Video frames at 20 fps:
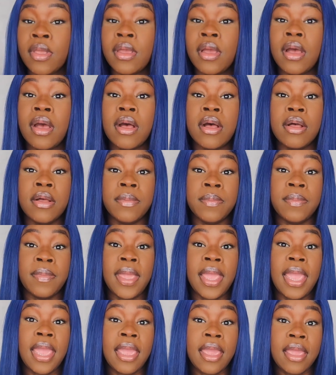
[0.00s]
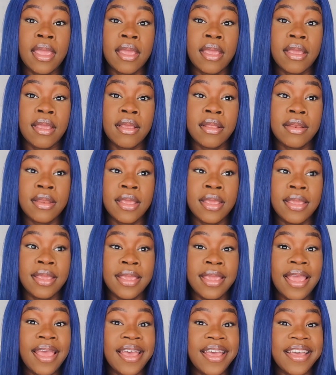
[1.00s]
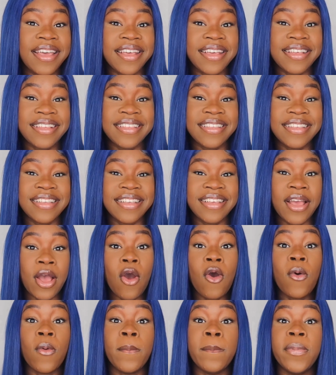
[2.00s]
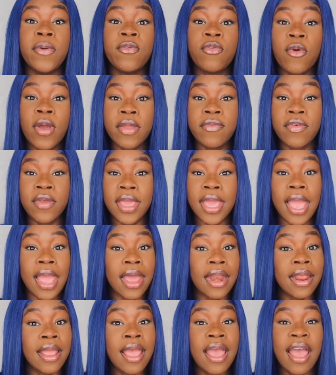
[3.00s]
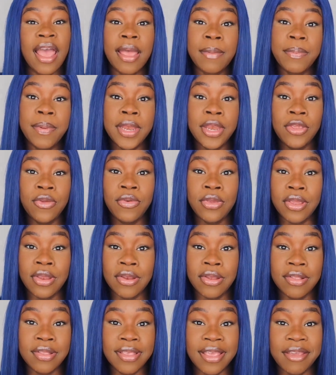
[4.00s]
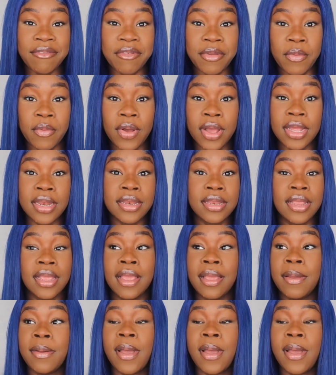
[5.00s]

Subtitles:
And yeah, oh, before I forget, Happy New Year to everyone.